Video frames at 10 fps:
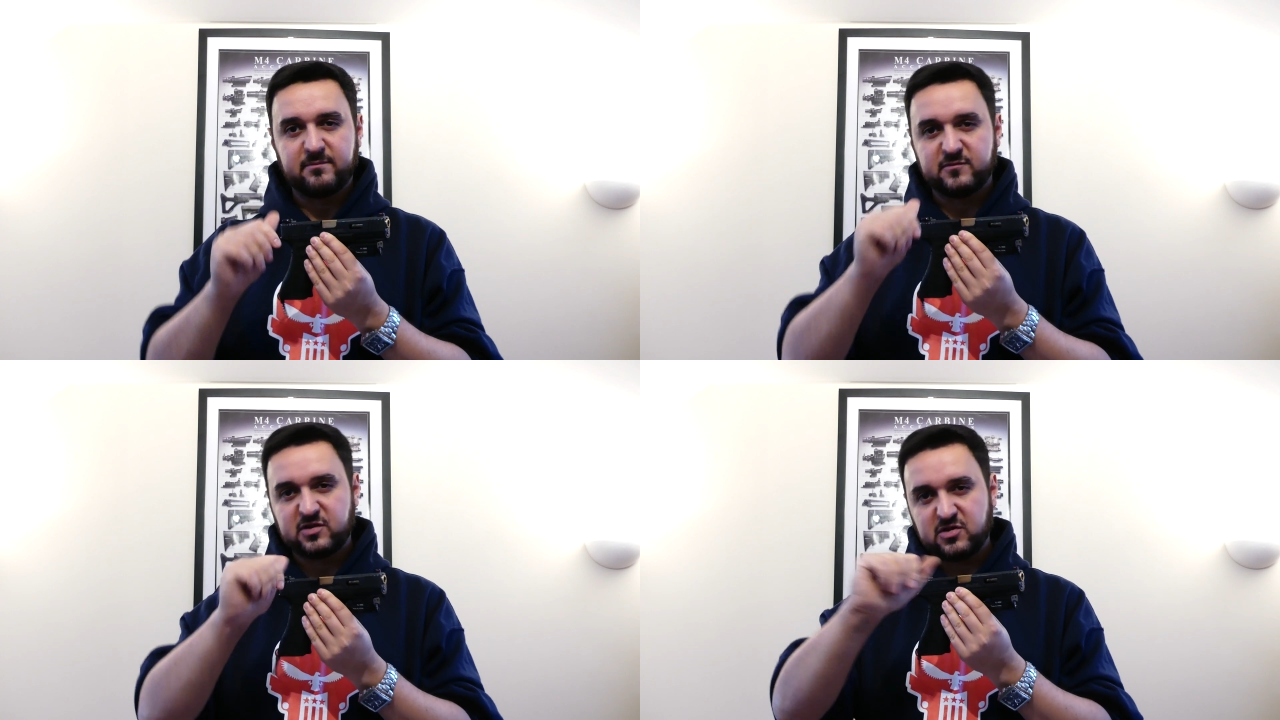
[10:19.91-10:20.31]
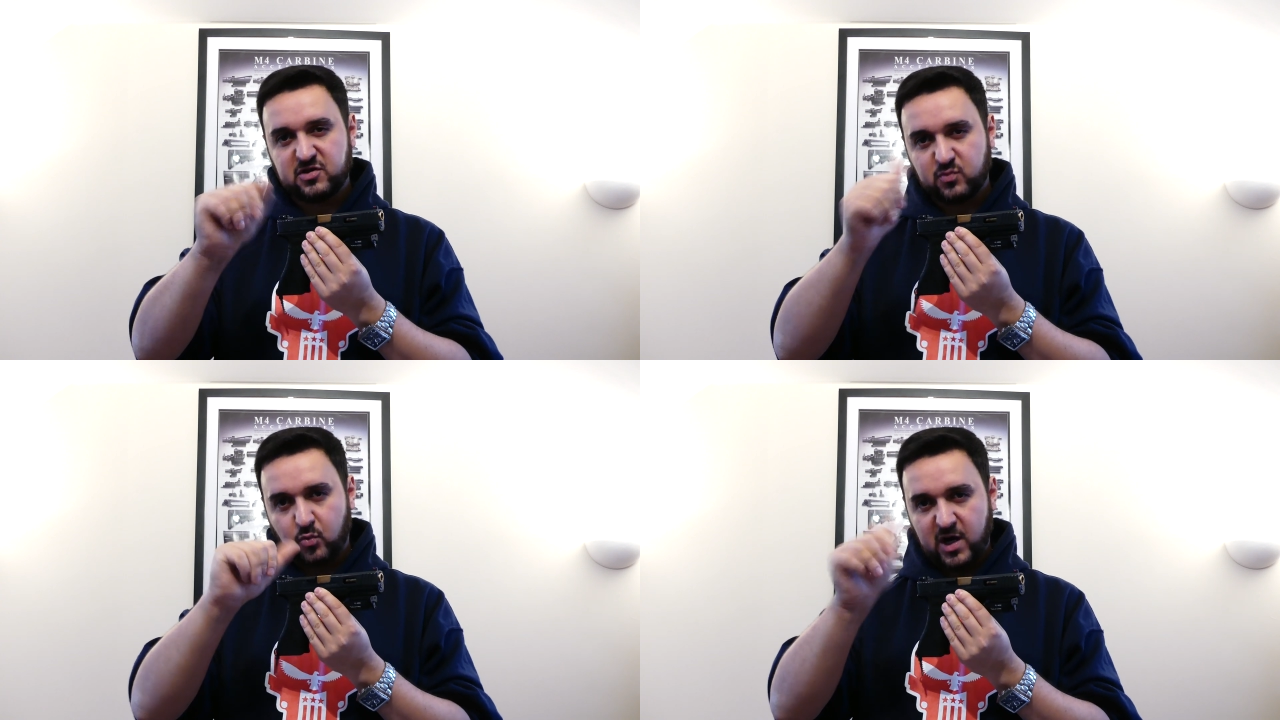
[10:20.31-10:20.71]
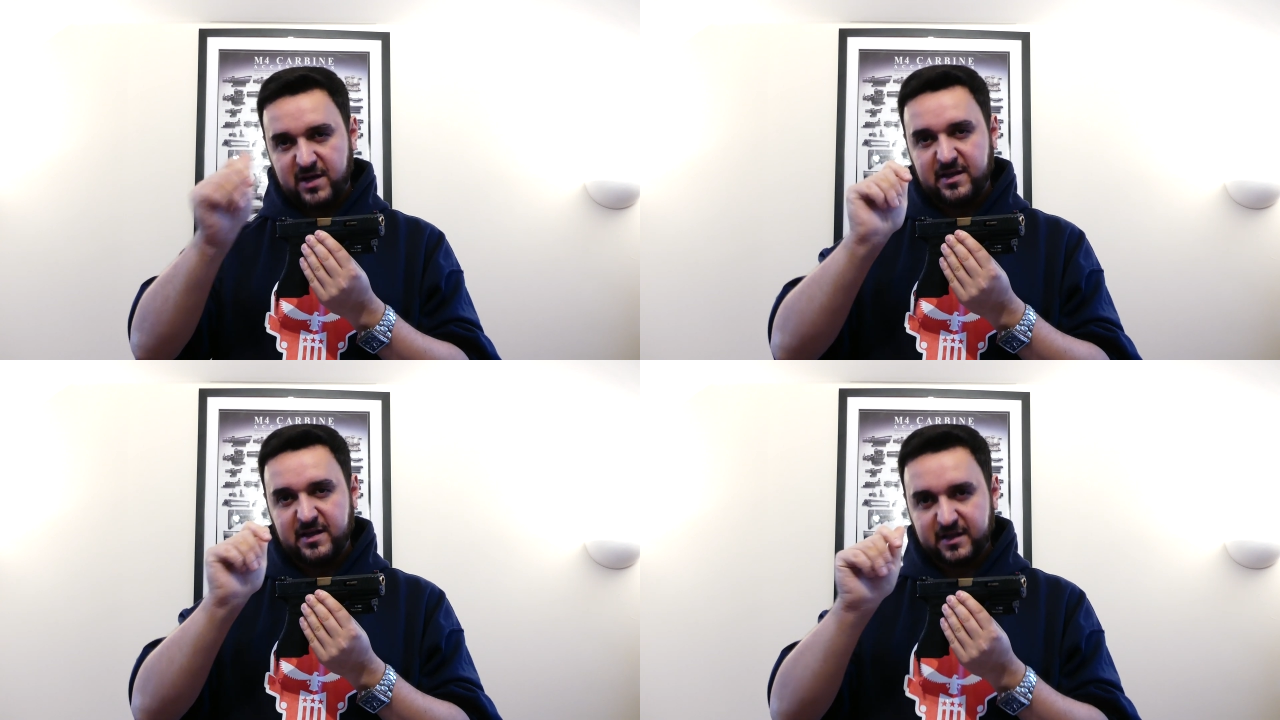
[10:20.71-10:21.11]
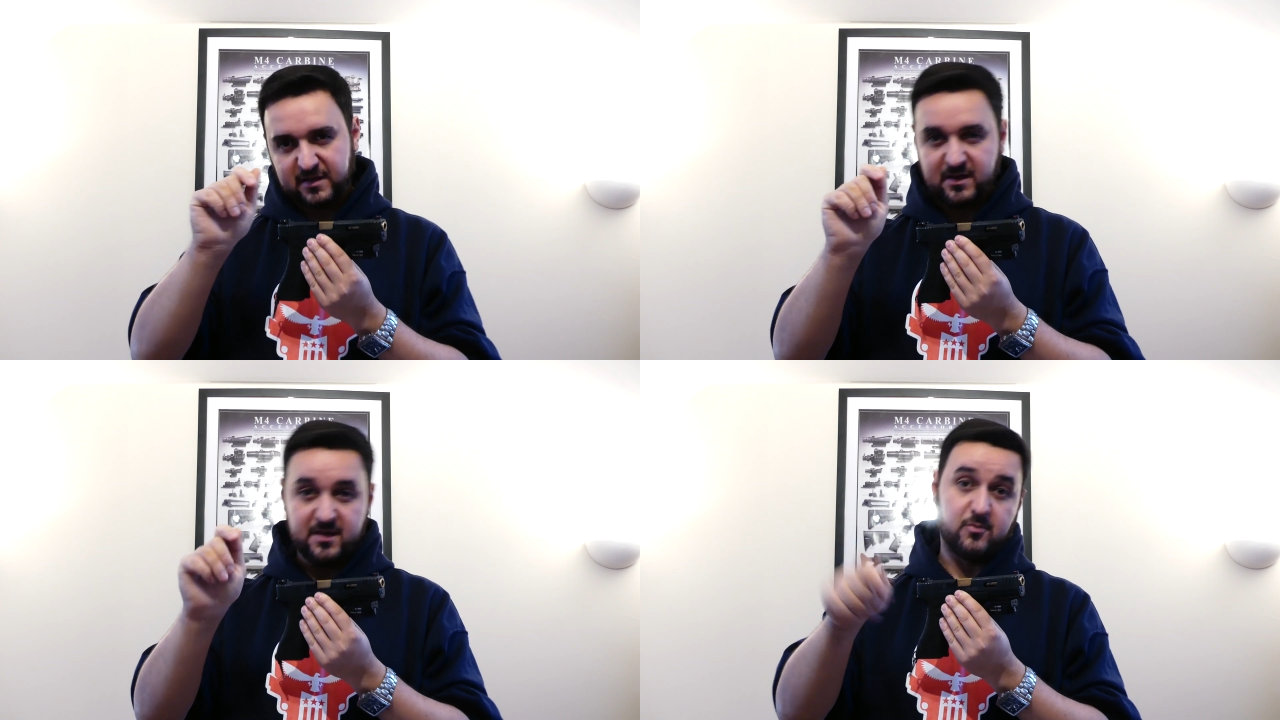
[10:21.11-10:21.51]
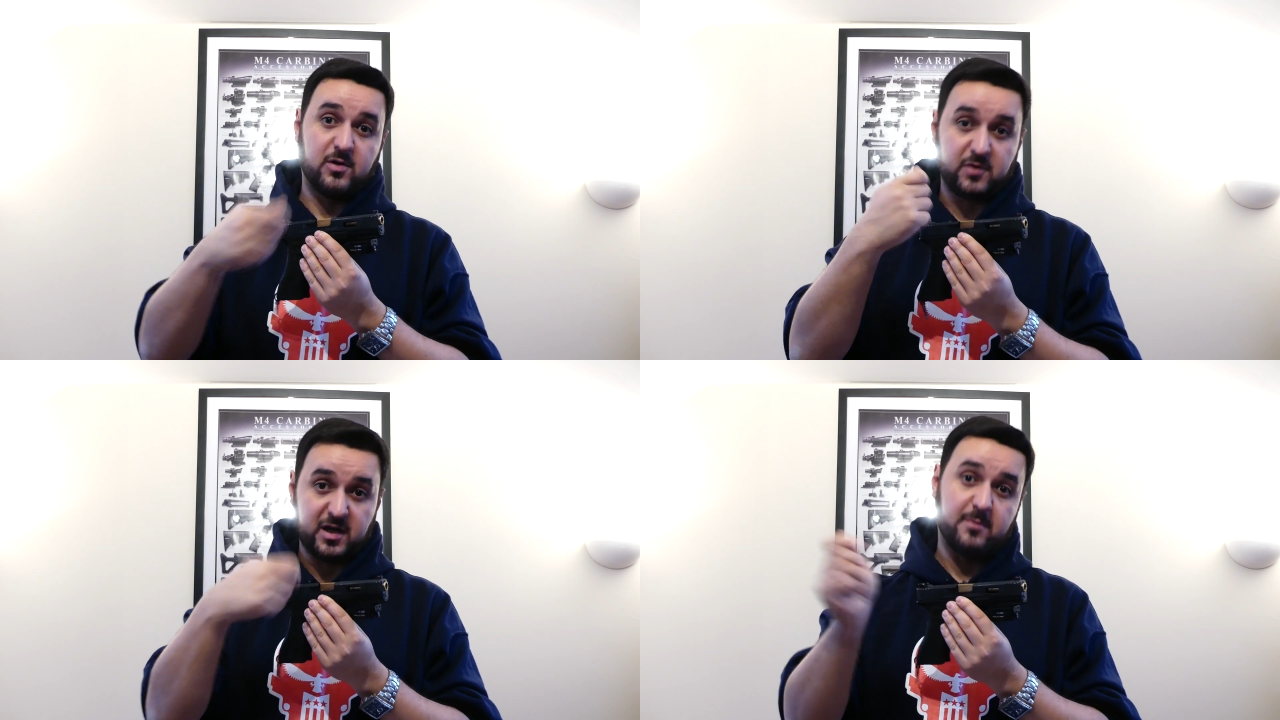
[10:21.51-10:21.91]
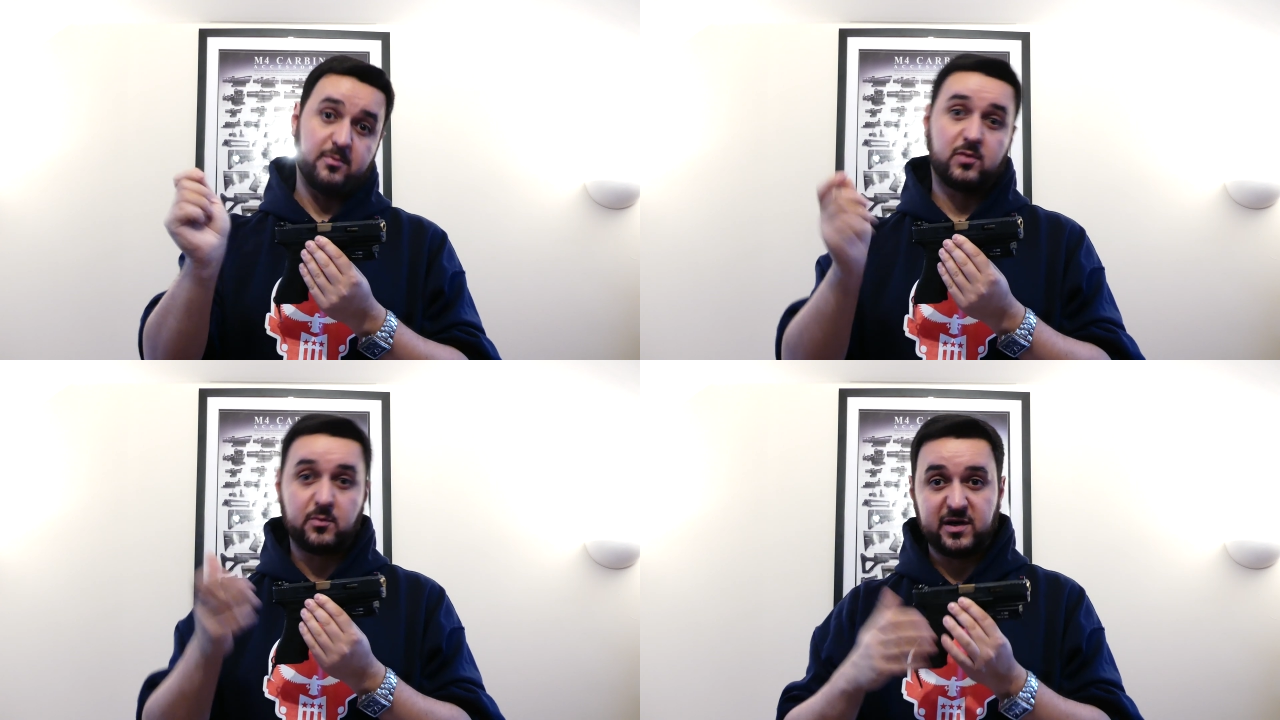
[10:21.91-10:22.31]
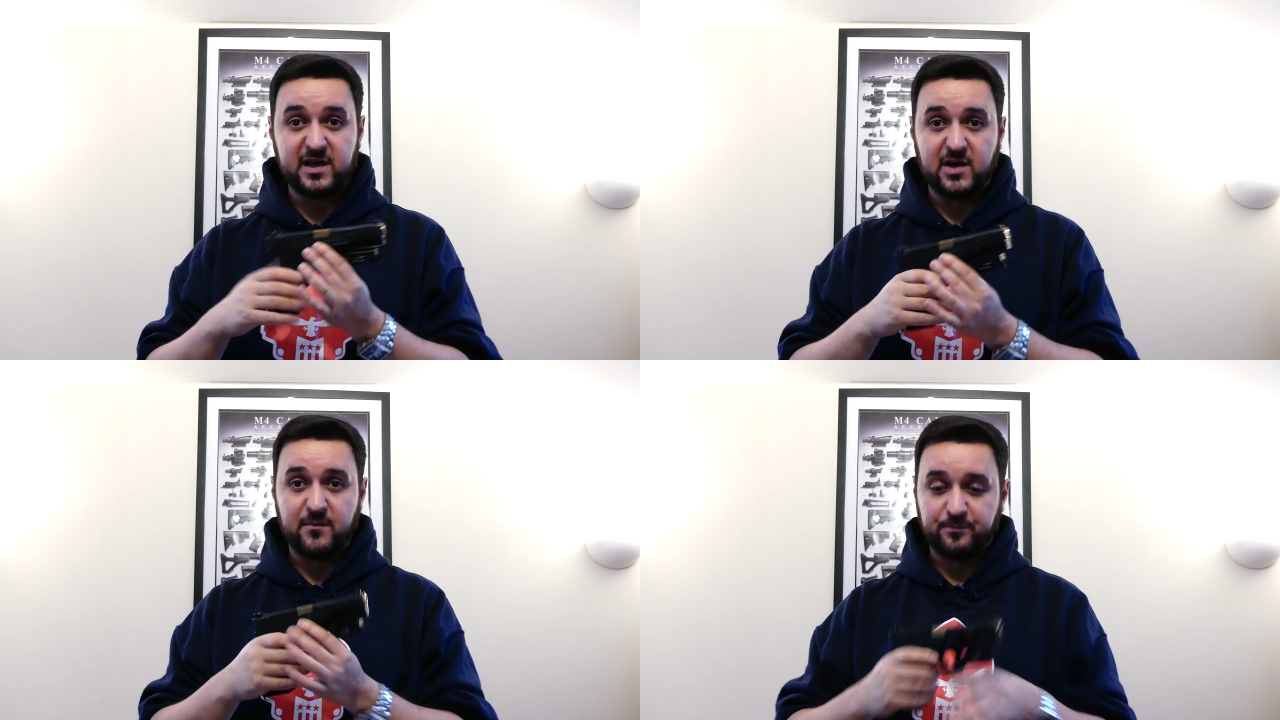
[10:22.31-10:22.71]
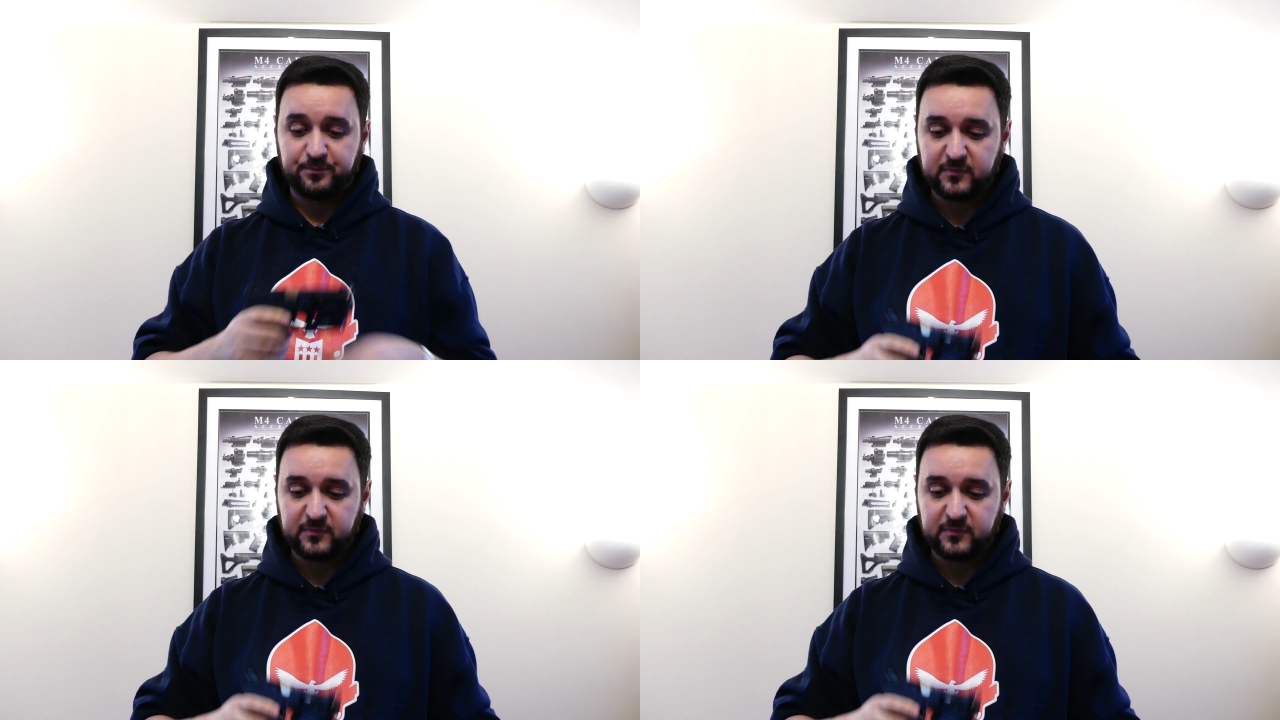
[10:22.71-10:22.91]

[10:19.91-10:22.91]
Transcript: so you just wind it either one way up, one way down.